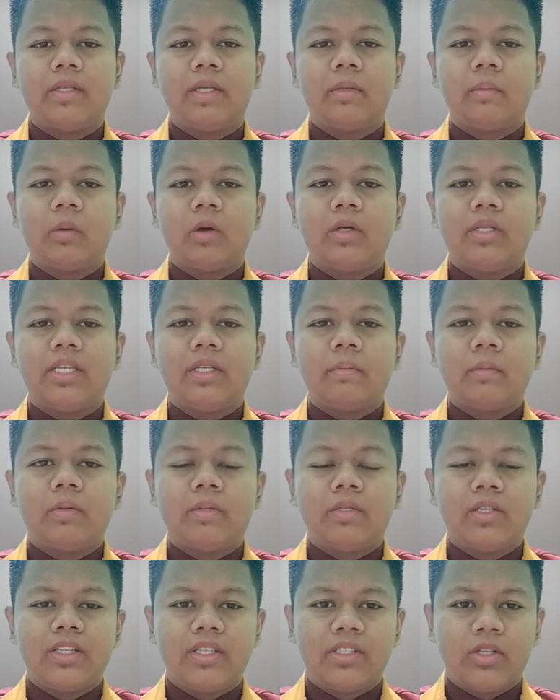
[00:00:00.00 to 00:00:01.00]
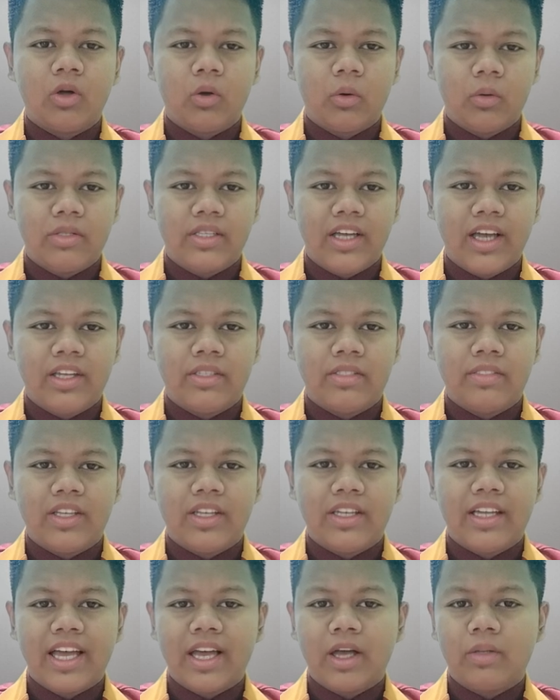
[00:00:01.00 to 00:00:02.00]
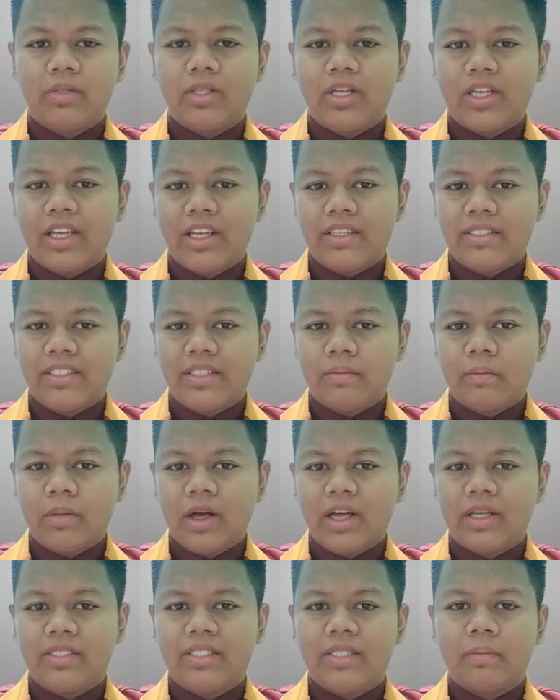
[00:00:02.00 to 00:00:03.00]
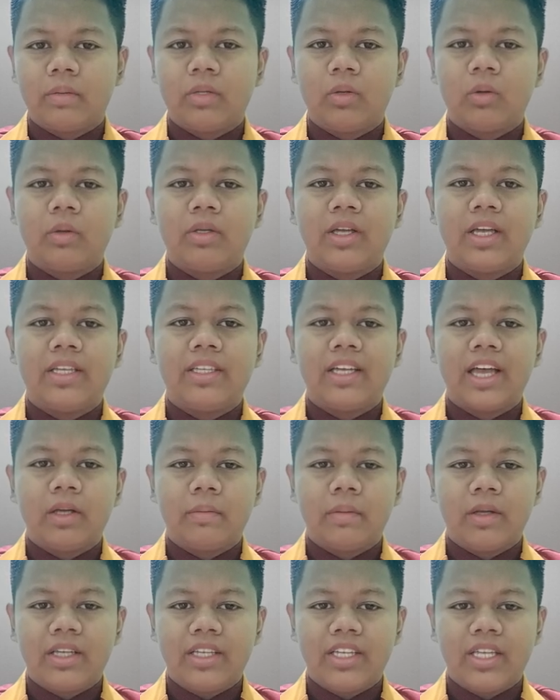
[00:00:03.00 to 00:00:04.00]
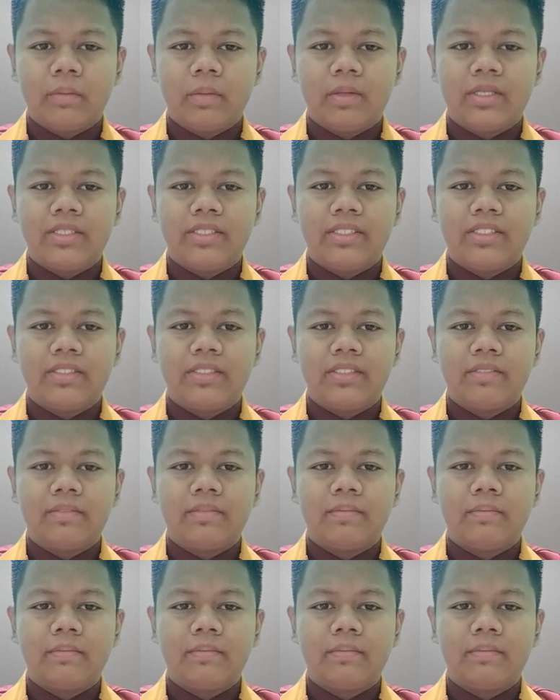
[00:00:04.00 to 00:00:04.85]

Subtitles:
The principle that is always held in accounting is the balance between income and expenses.